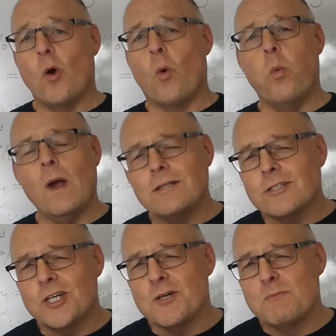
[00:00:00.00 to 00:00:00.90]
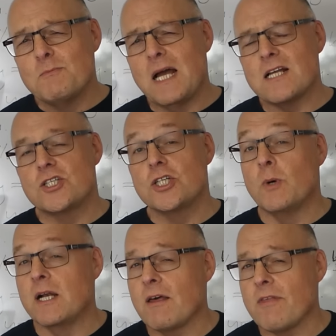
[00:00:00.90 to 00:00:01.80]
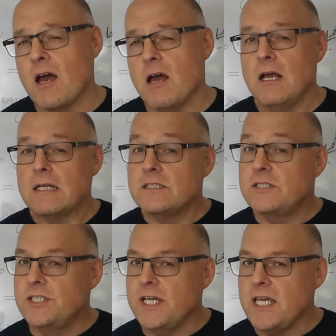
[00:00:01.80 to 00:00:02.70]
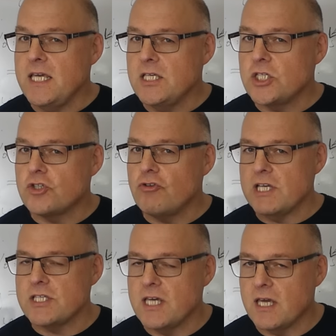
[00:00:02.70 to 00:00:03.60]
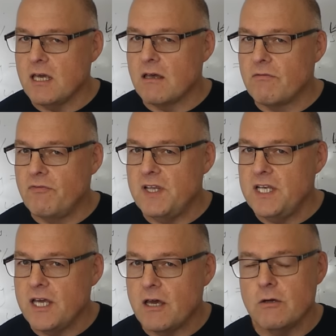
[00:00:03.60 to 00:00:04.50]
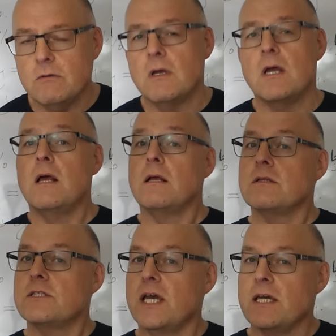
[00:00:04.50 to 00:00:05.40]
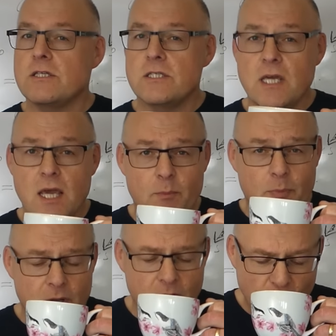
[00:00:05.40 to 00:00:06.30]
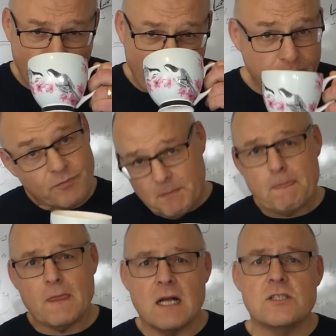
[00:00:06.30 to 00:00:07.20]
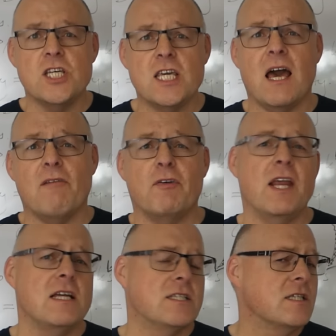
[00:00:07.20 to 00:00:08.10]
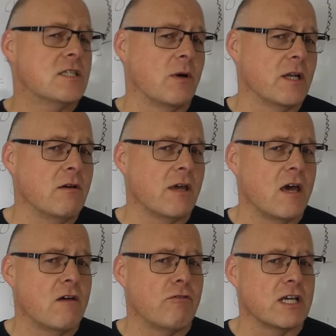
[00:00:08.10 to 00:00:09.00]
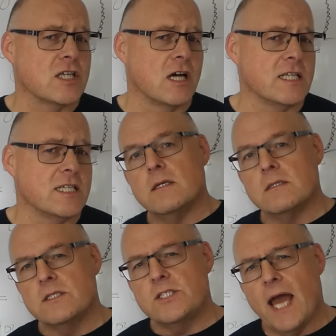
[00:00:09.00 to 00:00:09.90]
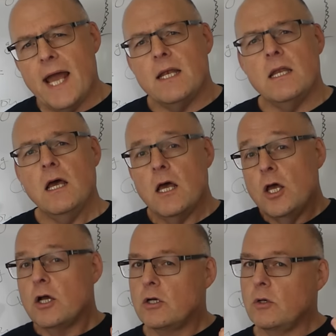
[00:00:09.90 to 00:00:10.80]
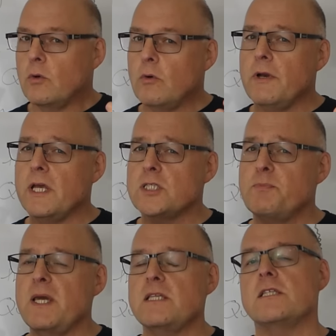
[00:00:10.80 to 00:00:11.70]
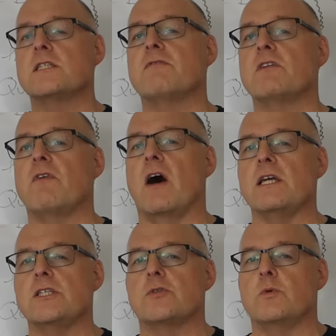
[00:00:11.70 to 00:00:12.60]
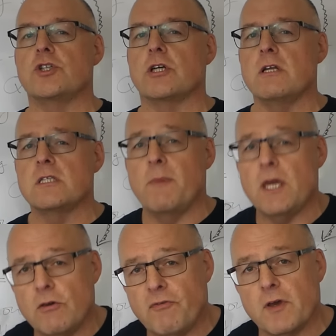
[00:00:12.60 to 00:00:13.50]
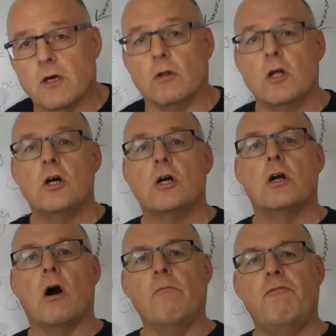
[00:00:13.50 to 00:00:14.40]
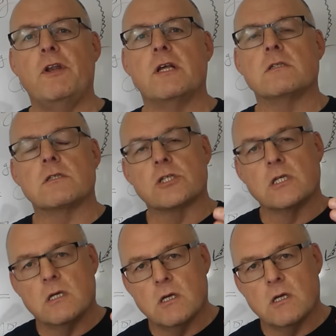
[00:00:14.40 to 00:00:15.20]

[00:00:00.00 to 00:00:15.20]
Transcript: Welcome to another de-stressing video. Take a sip. Decaffeinated so I don't get overexcited. 10 glorious pieces of advice which are going to make you feel confident,